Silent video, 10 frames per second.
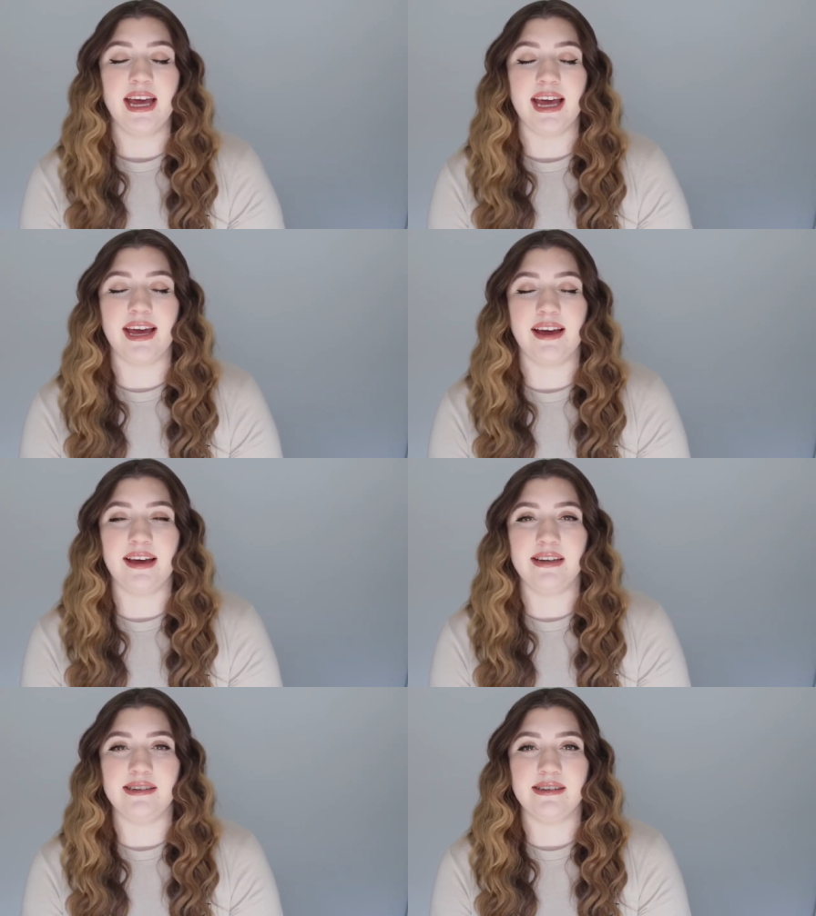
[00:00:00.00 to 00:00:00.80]

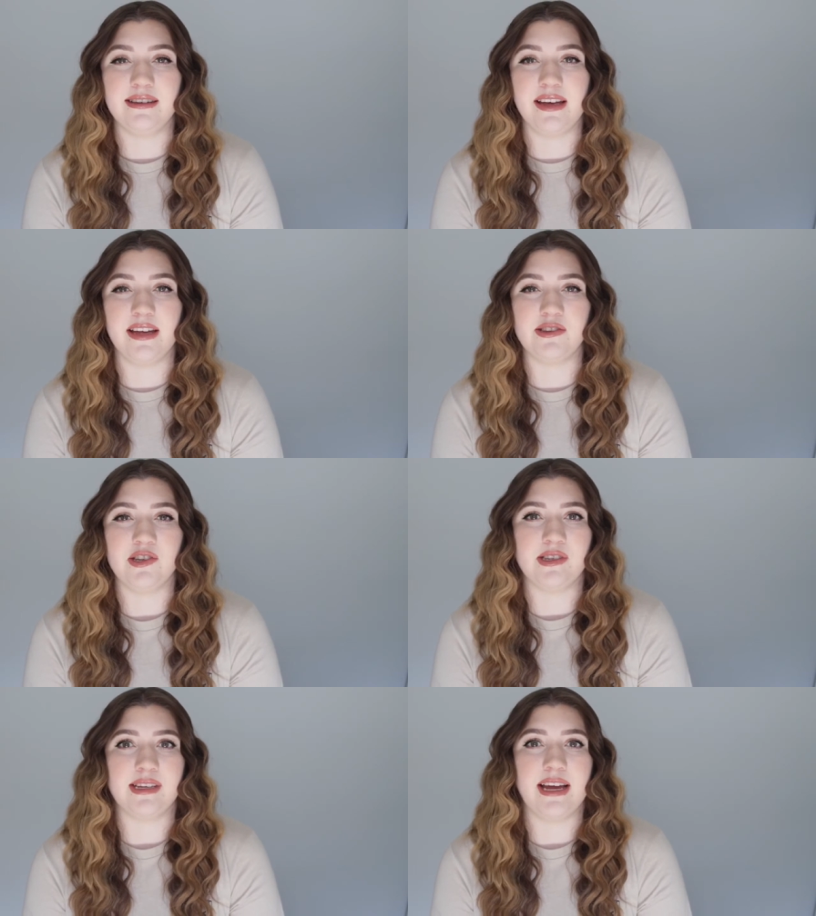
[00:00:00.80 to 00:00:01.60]
And it's
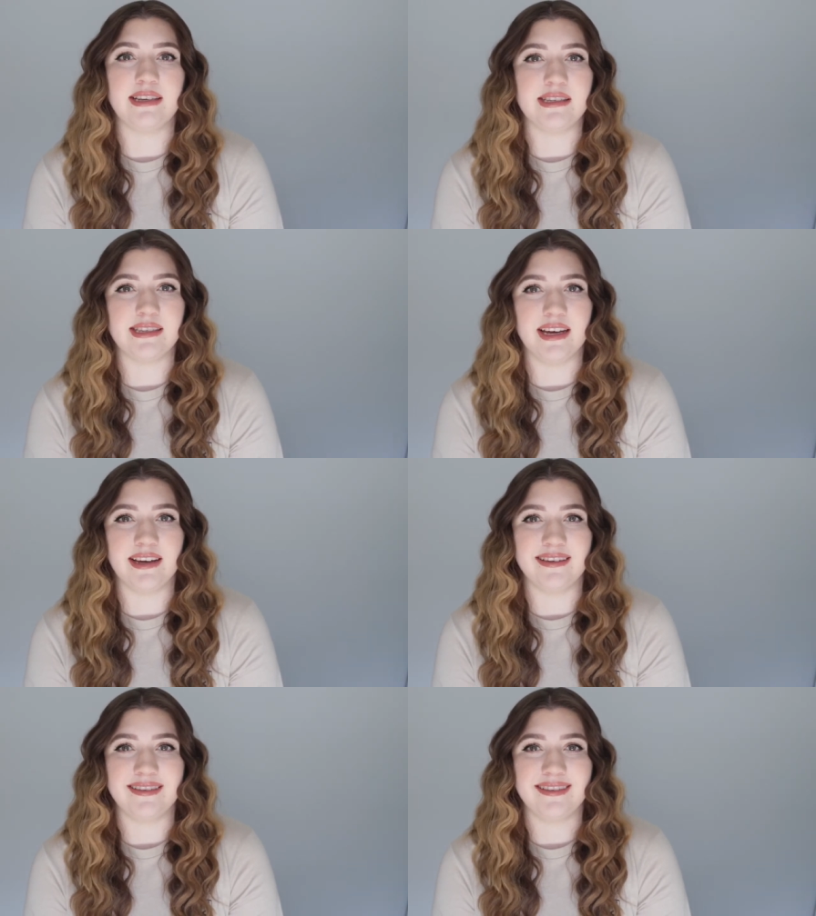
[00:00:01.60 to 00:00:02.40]
just nice
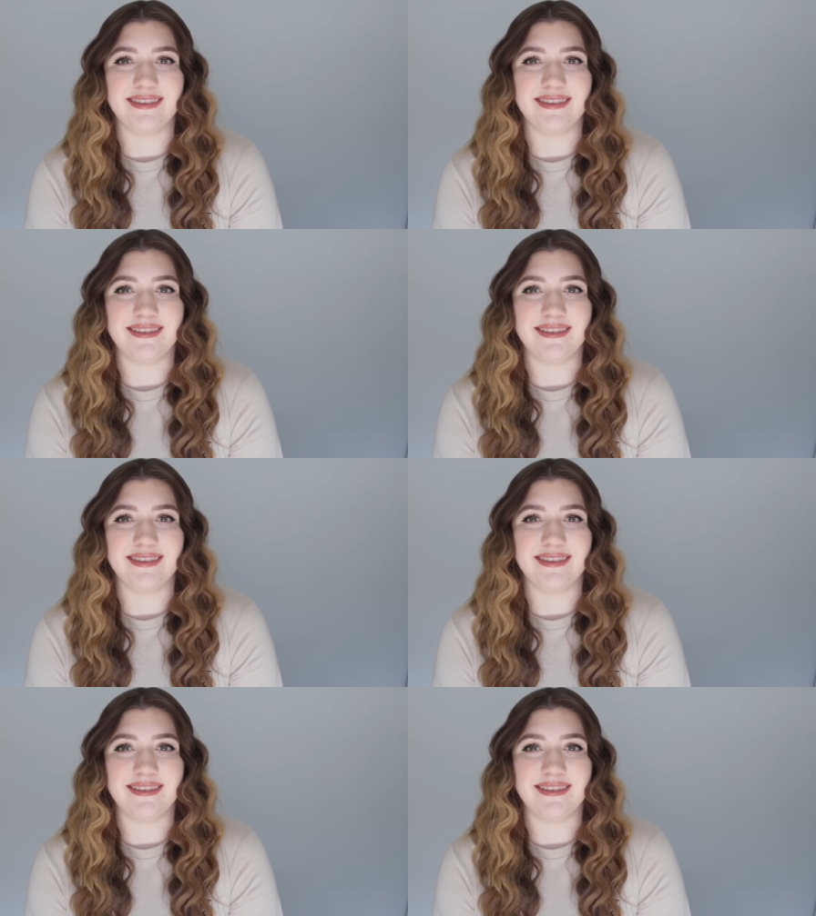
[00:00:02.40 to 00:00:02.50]
to